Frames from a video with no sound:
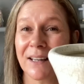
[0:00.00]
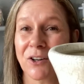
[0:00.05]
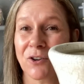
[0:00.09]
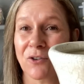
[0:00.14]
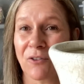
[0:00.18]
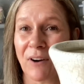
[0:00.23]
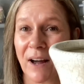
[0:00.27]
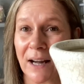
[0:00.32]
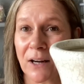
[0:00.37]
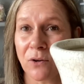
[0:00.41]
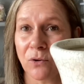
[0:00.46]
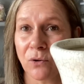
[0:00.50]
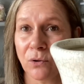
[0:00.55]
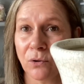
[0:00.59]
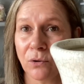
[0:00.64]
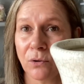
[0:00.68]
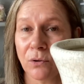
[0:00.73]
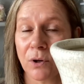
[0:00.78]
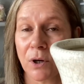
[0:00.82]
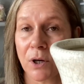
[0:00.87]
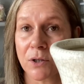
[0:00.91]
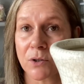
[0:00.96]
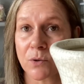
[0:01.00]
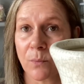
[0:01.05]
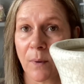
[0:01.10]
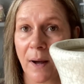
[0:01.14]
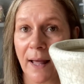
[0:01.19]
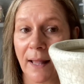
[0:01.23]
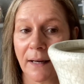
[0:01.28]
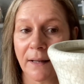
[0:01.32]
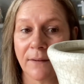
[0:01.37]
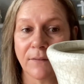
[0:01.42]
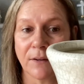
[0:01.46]
crackle as
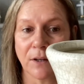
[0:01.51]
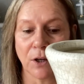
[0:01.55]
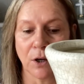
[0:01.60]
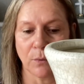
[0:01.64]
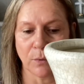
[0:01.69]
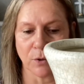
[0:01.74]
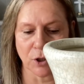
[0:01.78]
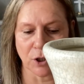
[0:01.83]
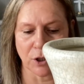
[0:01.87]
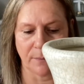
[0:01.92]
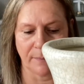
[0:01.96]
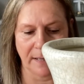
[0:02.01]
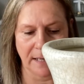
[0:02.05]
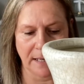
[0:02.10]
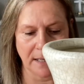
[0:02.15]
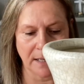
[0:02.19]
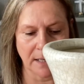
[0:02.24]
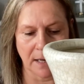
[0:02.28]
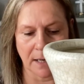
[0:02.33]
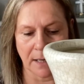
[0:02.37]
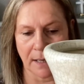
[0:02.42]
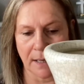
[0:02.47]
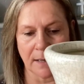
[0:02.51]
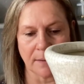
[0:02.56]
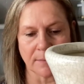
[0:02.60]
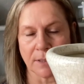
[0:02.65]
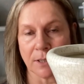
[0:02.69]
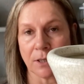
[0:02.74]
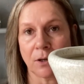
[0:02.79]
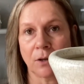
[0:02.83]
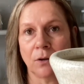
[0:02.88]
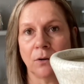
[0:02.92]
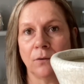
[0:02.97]
well, if you know what I mean. And I
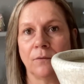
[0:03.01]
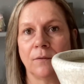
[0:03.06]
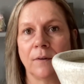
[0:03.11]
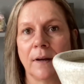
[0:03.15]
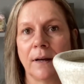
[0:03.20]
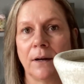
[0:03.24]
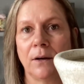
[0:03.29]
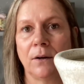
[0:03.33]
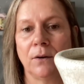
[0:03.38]
absolutely love it.